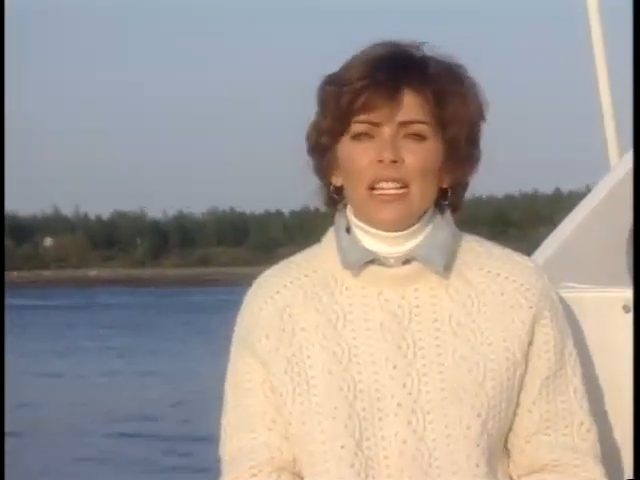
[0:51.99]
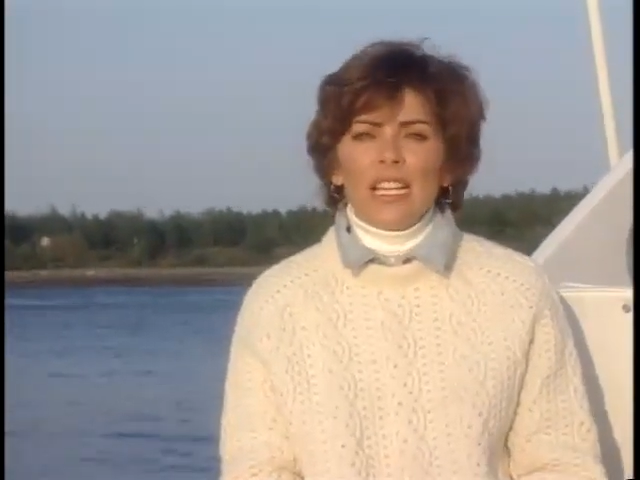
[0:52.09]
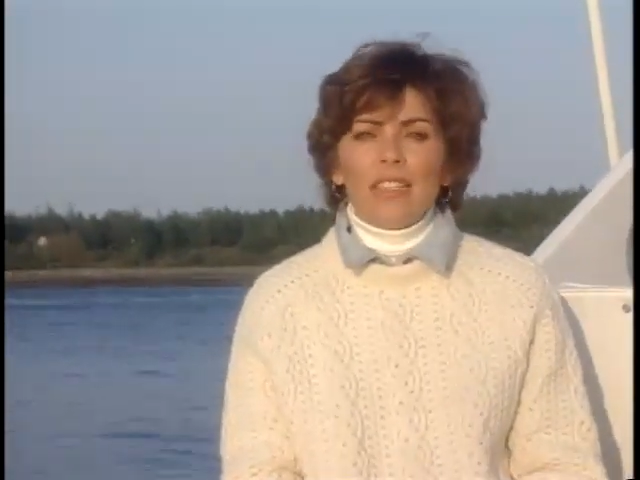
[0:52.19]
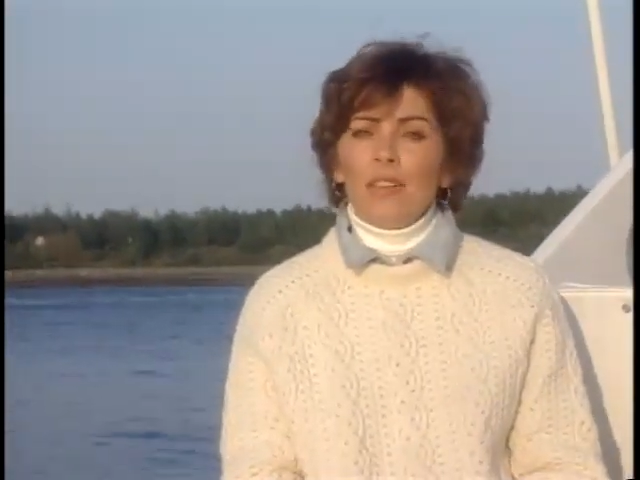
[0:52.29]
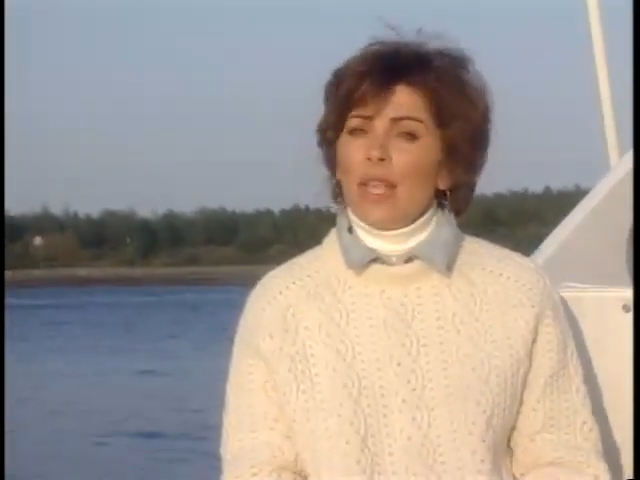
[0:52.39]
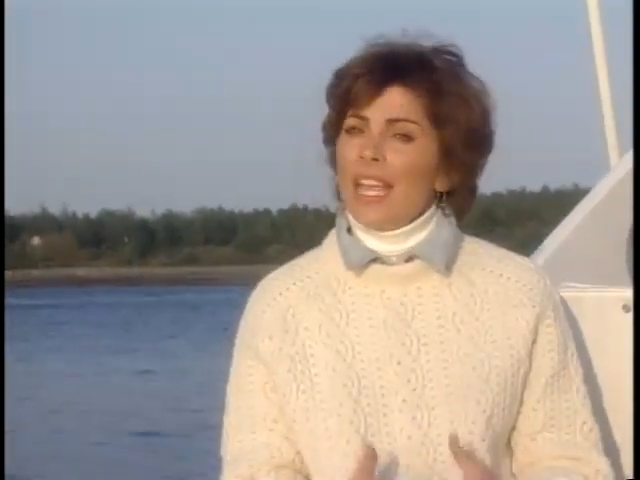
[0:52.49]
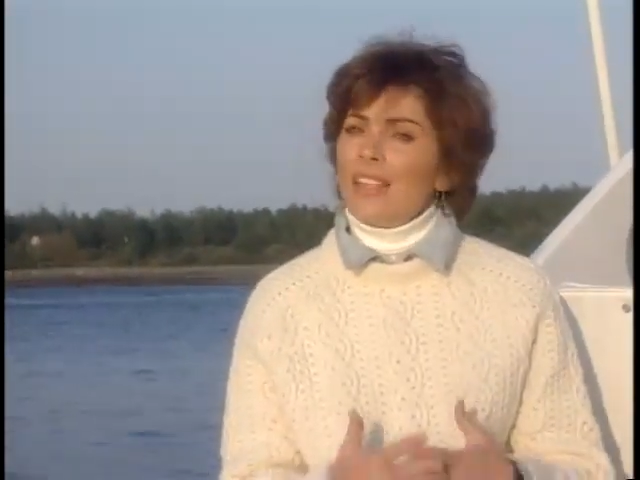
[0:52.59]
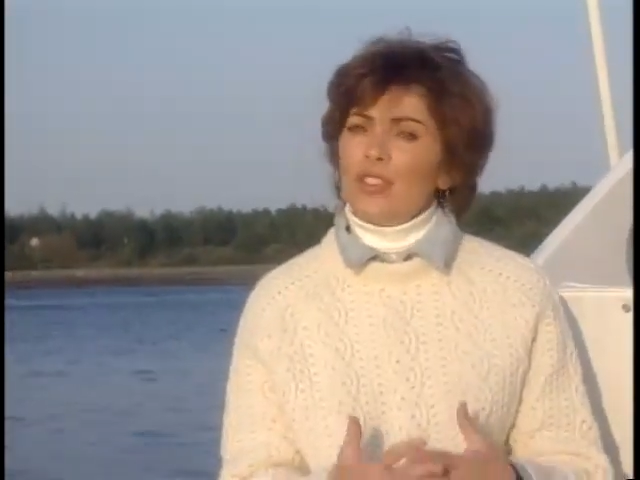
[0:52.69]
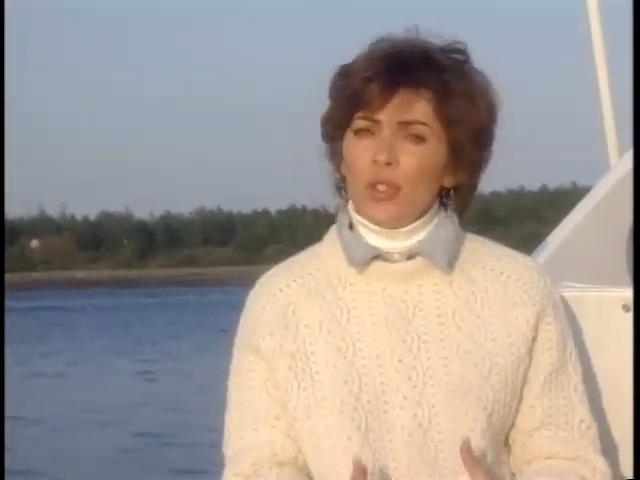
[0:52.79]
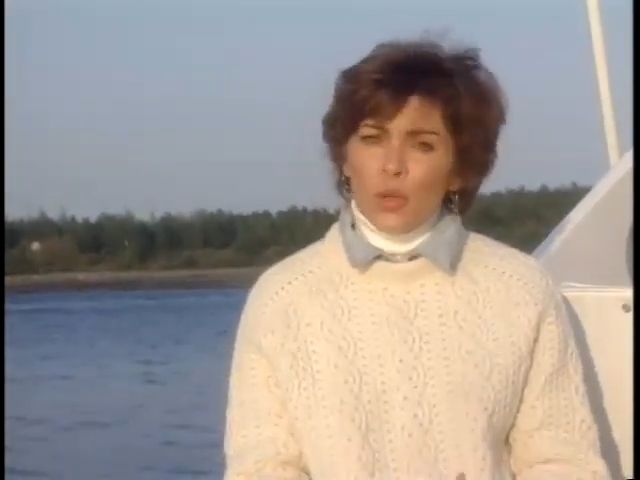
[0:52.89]
like you
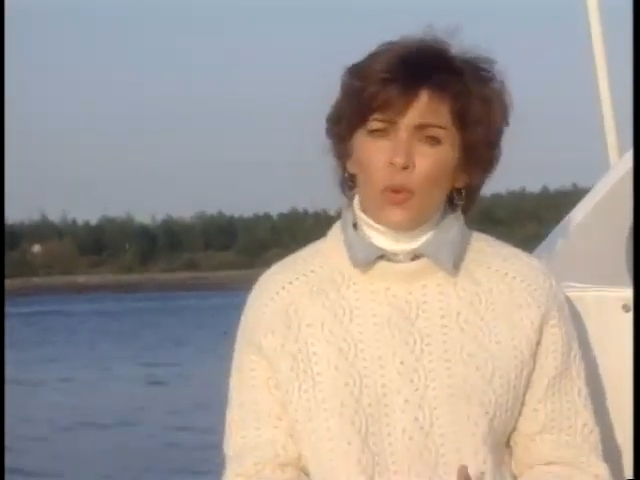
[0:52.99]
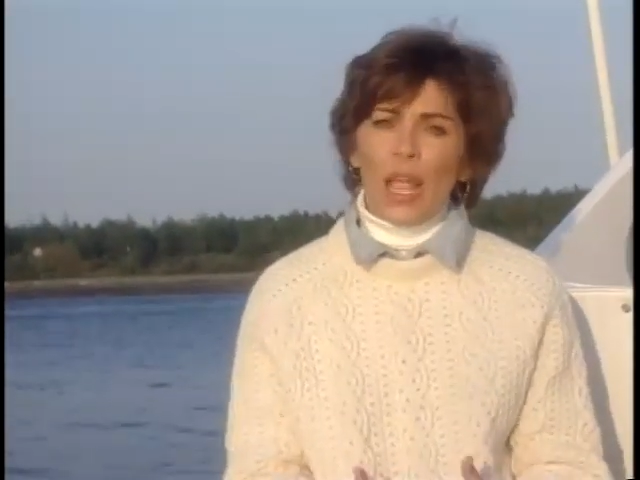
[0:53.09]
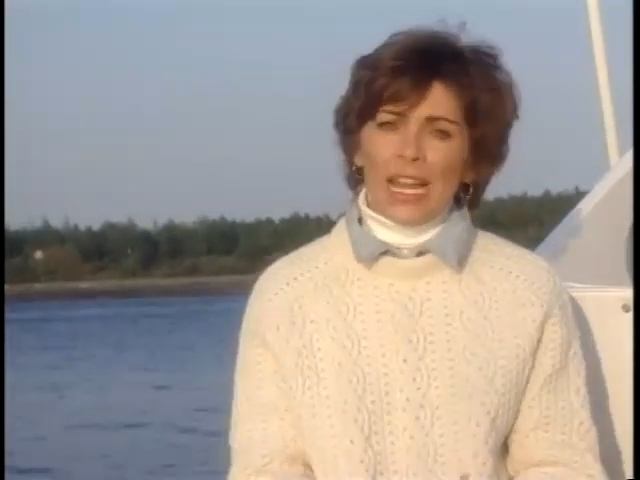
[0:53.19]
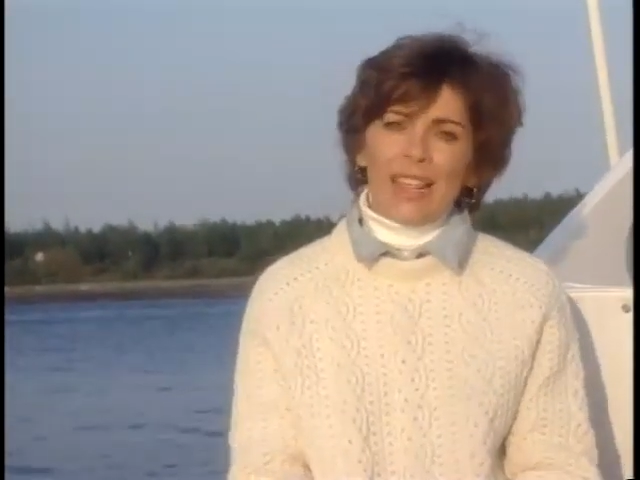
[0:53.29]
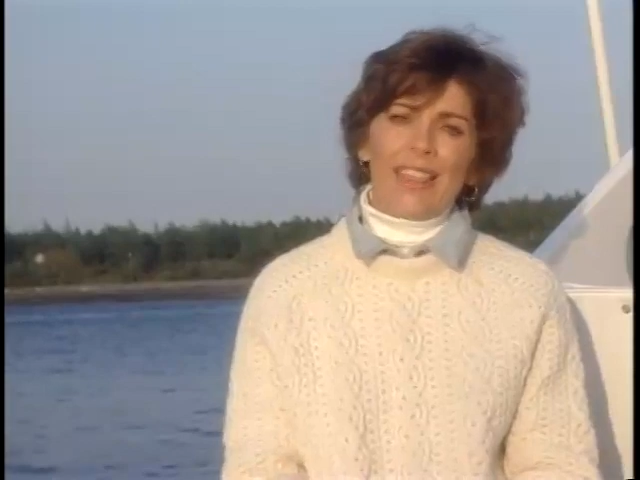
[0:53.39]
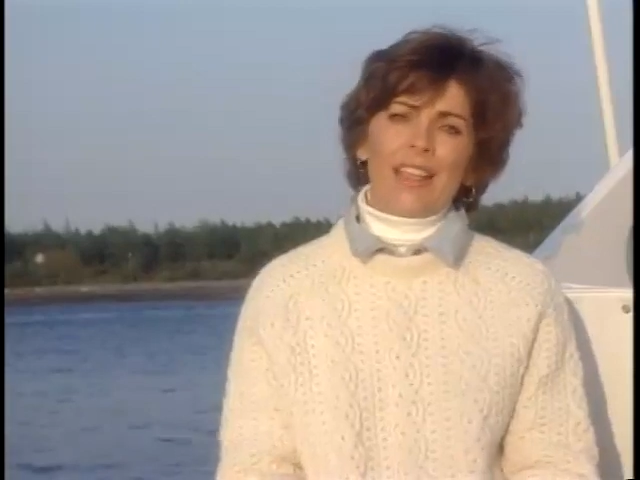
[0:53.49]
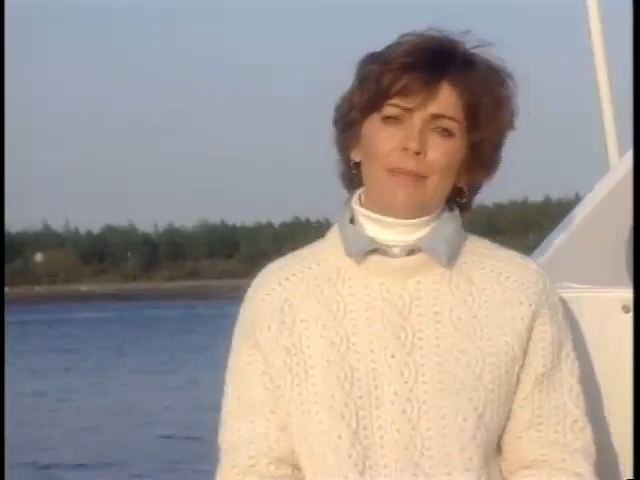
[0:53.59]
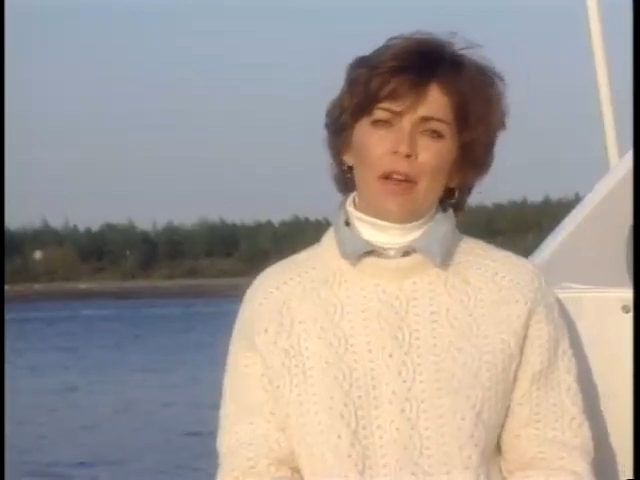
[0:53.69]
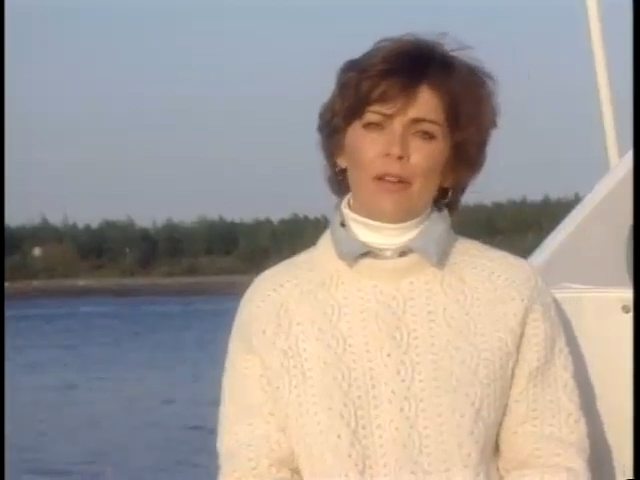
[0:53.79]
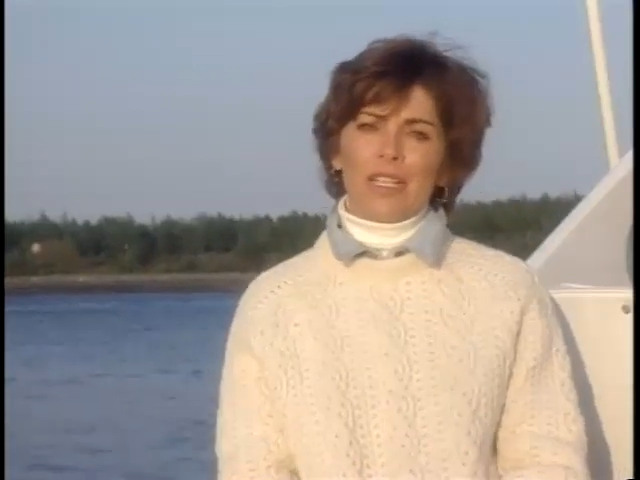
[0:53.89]
can't do anything
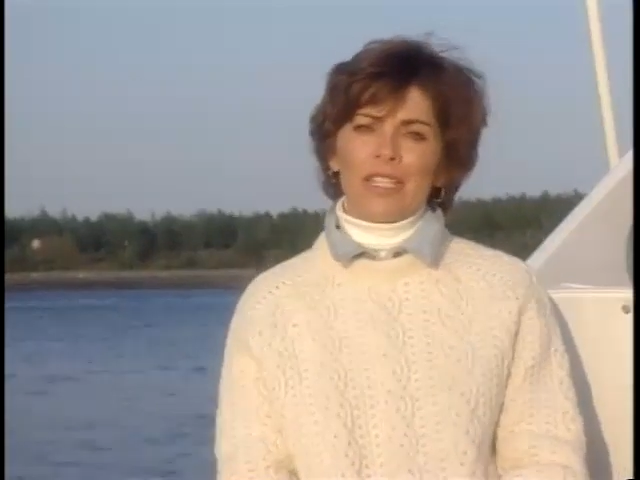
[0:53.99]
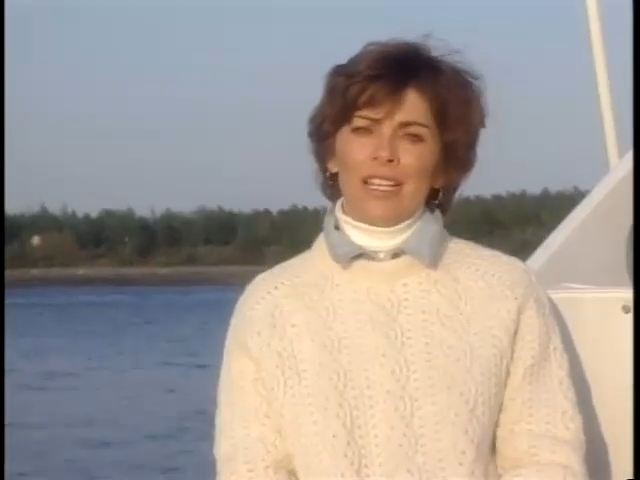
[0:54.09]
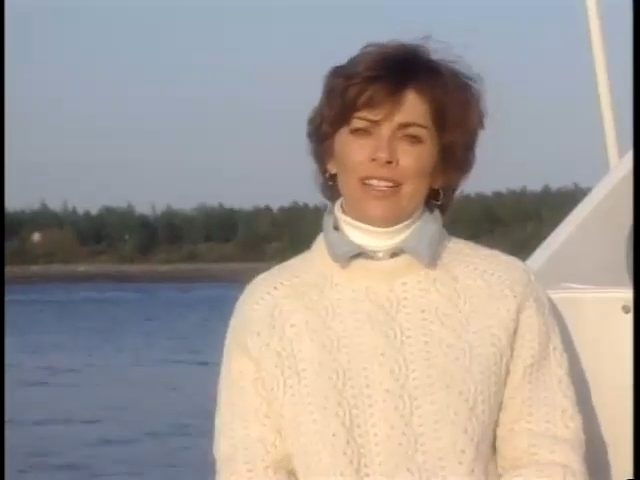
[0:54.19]
about it,